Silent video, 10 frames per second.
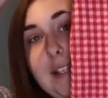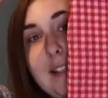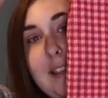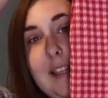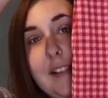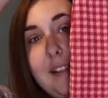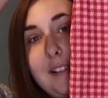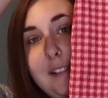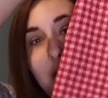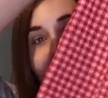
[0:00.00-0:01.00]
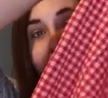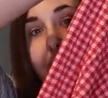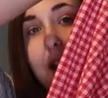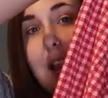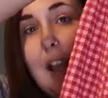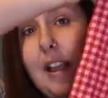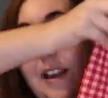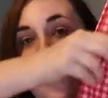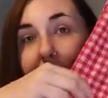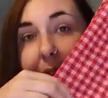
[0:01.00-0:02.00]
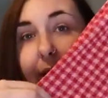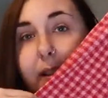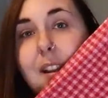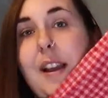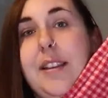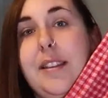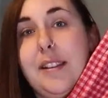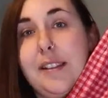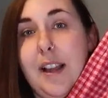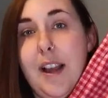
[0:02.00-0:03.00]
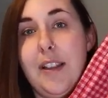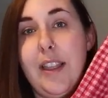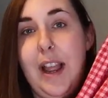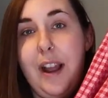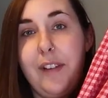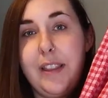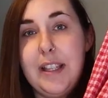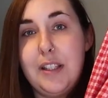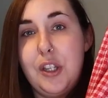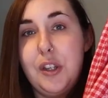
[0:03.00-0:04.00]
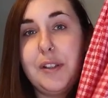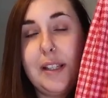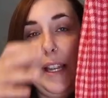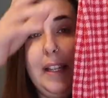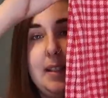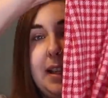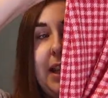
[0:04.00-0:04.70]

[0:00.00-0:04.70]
is this skirt. Now, inside the skirt, they have like these two slits